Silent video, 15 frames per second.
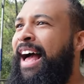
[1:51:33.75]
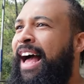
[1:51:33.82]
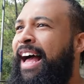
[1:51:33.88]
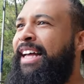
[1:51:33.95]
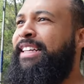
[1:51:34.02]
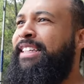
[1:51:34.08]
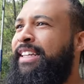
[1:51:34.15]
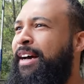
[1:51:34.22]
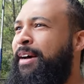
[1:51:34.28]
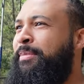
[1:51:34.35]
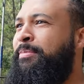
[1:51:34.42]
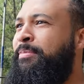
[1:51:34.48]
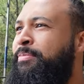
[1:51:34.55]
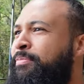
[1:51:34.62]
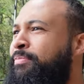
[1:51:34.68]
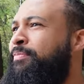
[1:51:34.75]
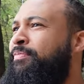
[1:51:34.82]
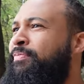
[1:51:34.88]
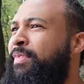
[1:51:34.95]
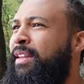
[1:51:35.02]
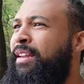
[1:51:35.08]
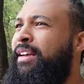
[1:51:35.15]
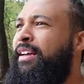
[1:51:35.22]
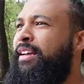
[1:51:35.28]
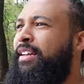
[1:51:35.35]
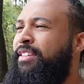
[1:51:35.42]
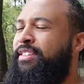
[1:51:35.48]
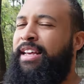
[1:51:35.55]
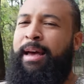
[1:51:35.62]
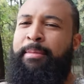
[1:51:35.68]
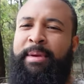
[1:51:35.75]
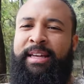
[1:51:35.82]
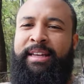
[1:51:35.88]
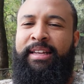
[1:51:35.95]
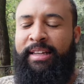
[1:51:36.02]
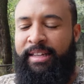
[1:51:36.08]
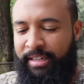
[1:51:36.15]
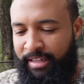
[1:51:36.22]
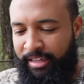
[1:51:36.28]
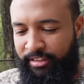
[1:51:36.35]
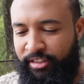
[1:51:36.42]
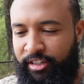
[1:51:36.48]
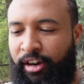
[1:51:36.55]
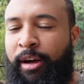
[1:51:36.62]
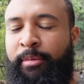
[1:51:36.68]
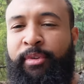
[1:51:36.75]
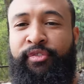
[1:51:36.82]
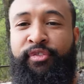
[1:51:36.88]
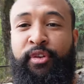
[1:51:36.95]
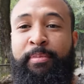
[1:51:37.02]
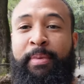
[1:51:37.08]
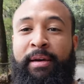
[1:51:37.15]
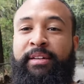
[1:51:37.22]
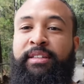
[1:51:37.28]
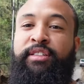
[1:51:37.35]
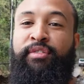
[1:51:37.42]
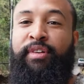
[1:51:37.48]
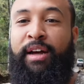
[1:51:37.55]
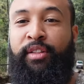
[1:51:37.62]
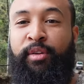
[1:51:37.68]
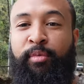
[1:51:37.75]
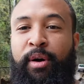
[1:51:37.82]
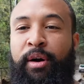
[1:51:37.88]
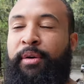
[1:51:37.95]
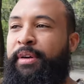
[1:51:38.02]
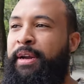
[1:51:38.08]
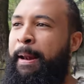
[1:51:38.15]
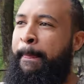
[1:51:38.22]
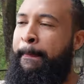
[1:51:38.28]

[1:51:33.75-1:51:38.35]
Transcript: And Sammy has climbed a few mountains around the world.